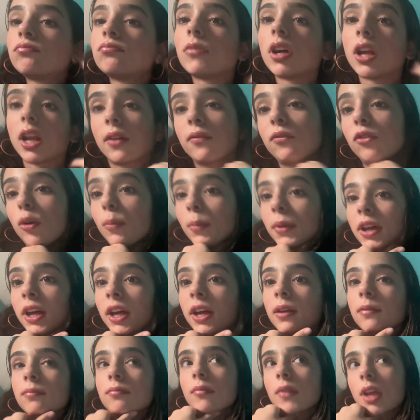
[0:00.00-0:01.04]
the day I'm filming
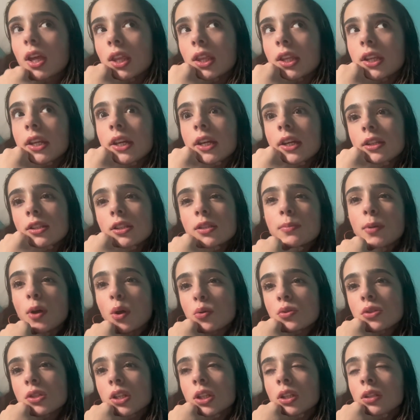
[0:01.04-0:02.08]
it, and the day it's
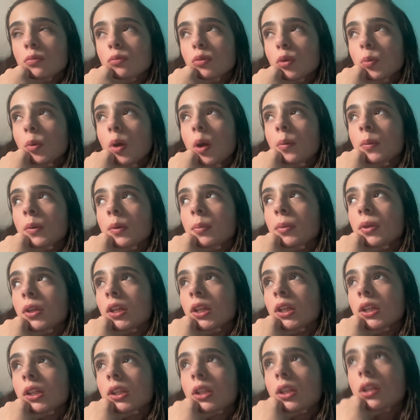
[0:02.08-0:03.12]
posted will probably
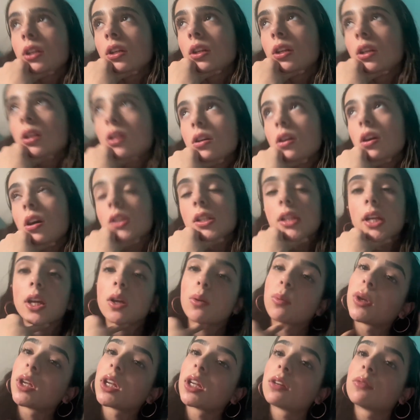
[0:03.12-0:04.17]
be on tech
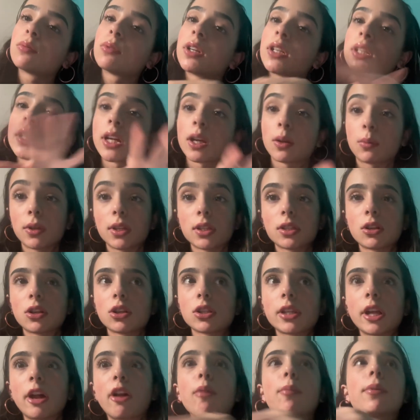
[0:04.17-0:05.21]
week when tech week starts.
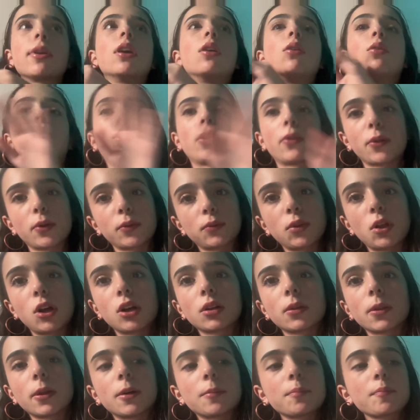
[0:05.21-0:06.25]
That will be a whole other vlog
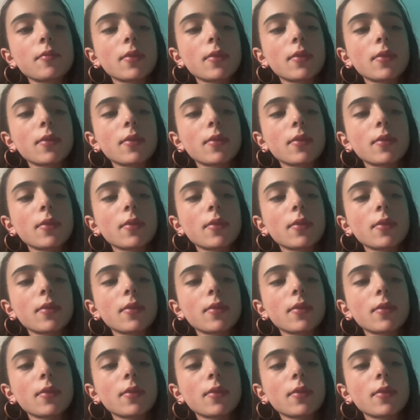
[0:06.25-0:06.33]
though.